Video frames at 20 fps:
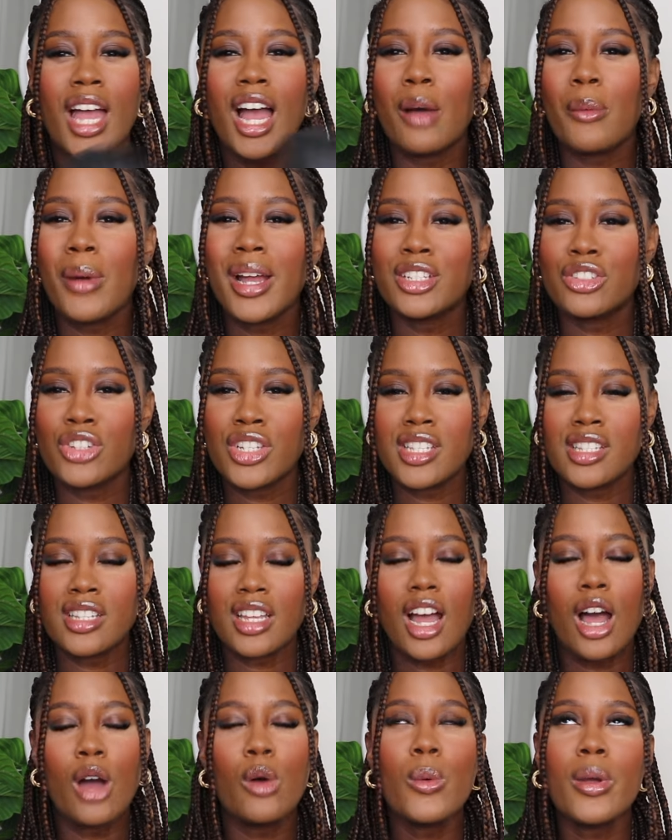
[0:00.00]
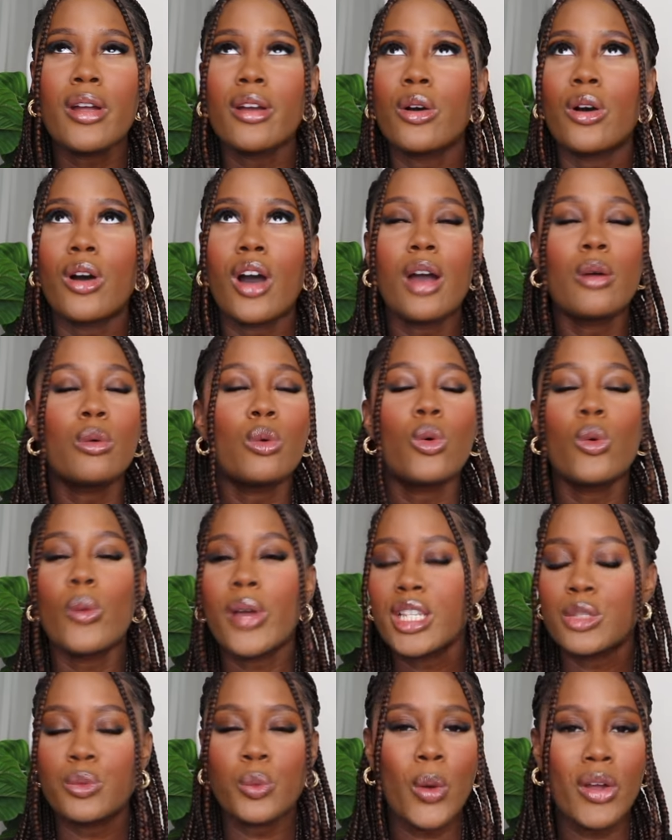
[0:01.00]
how I dress is like I wear I
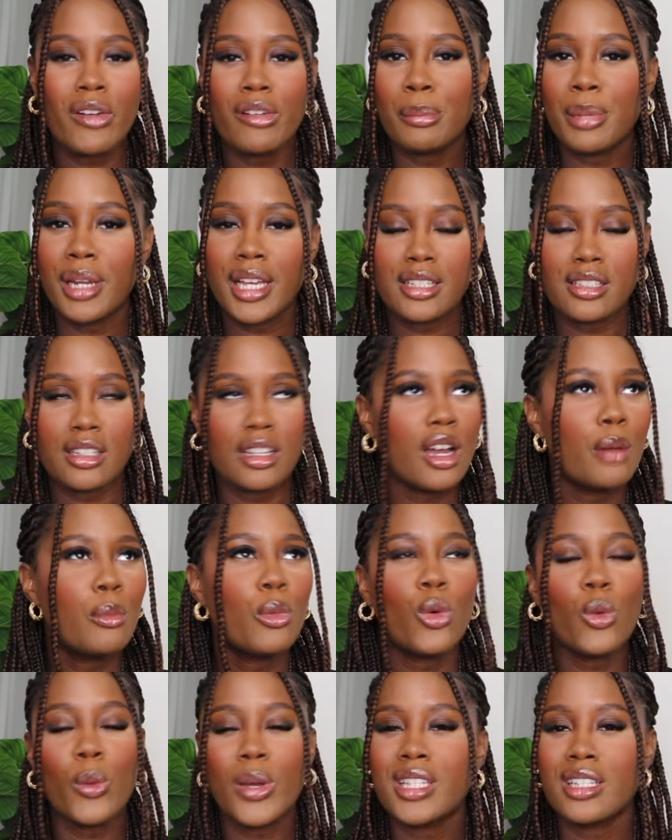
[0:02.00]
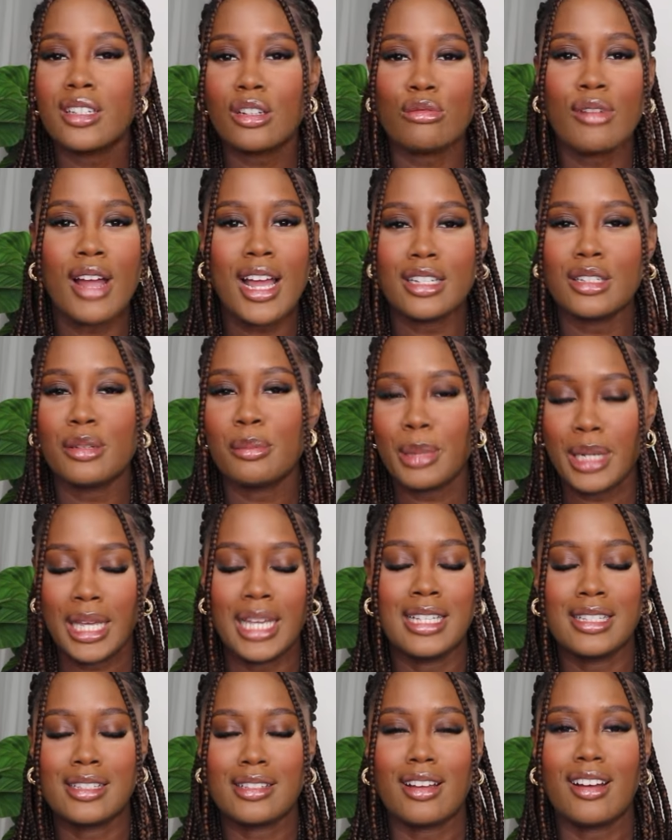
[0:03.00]
always wear a blazer like I'm always in a random
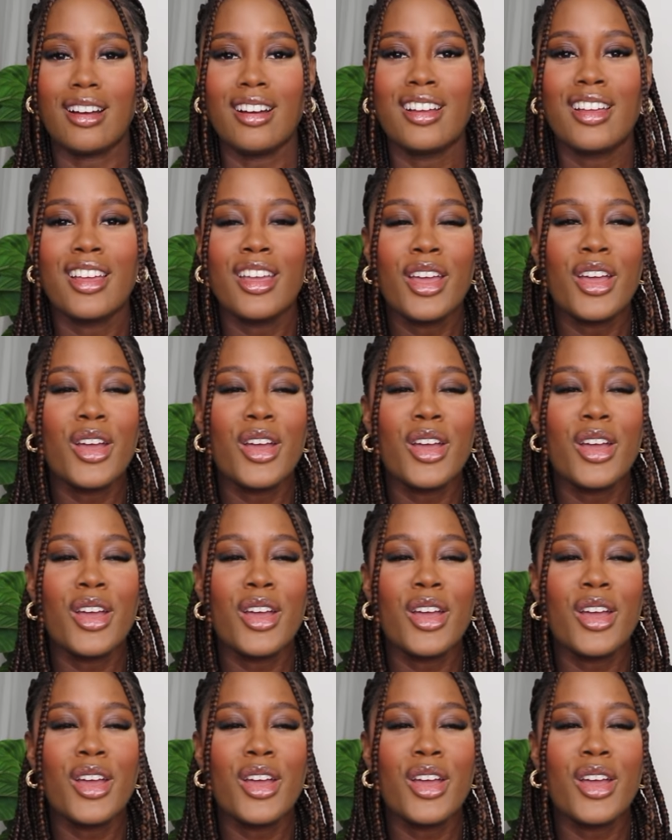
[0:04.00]
blazer